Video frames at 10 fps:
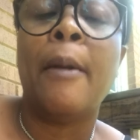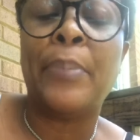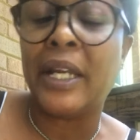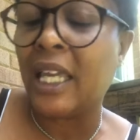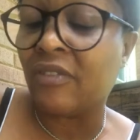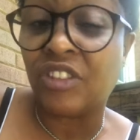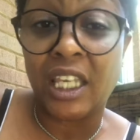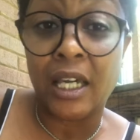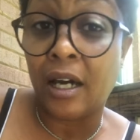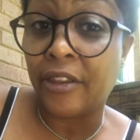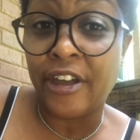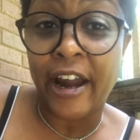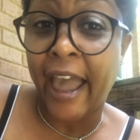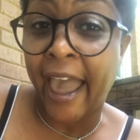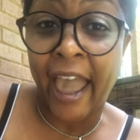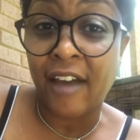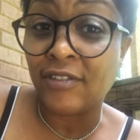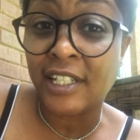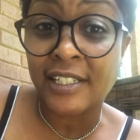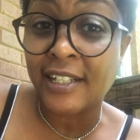but if the other
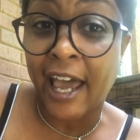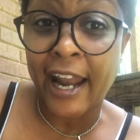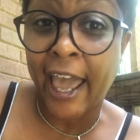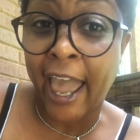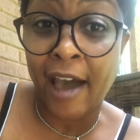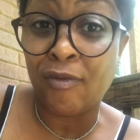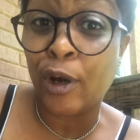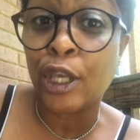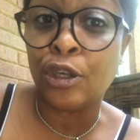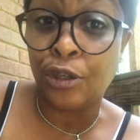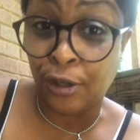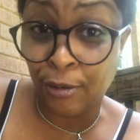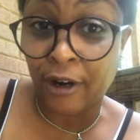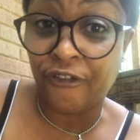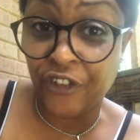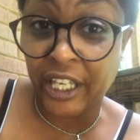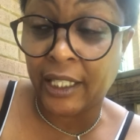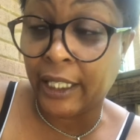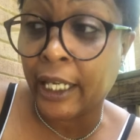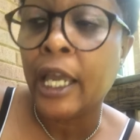half does not have what you are
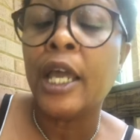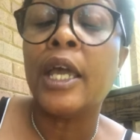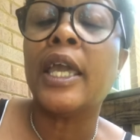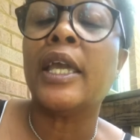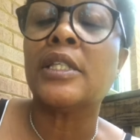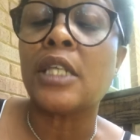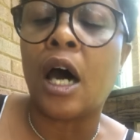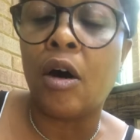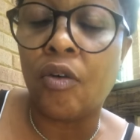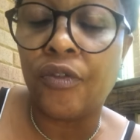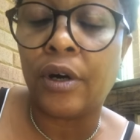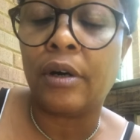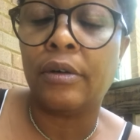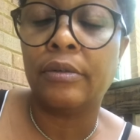feeling, it's over.